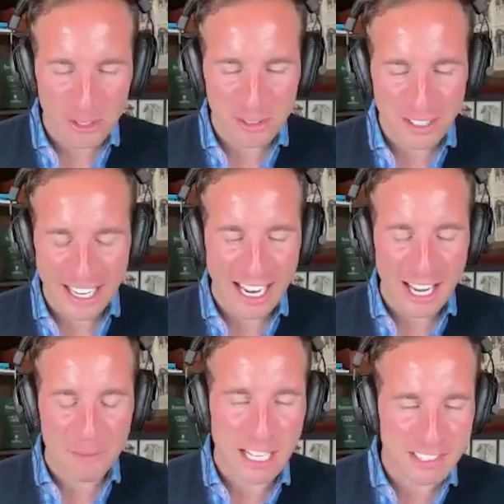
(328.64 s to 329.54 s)
So
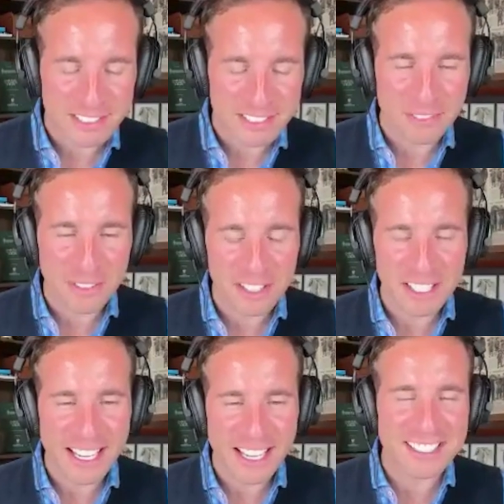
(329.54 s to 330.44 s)
I apologize. I felt
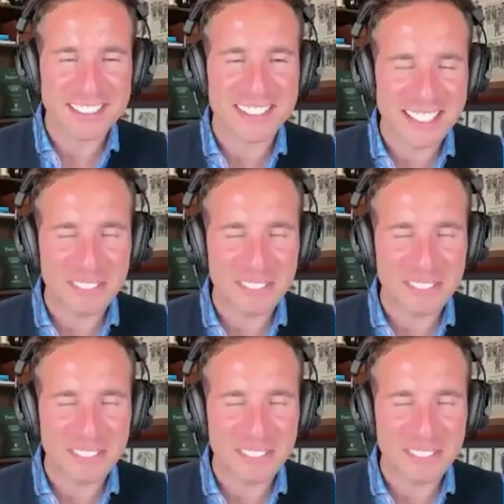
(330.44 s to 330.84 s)
like I had to.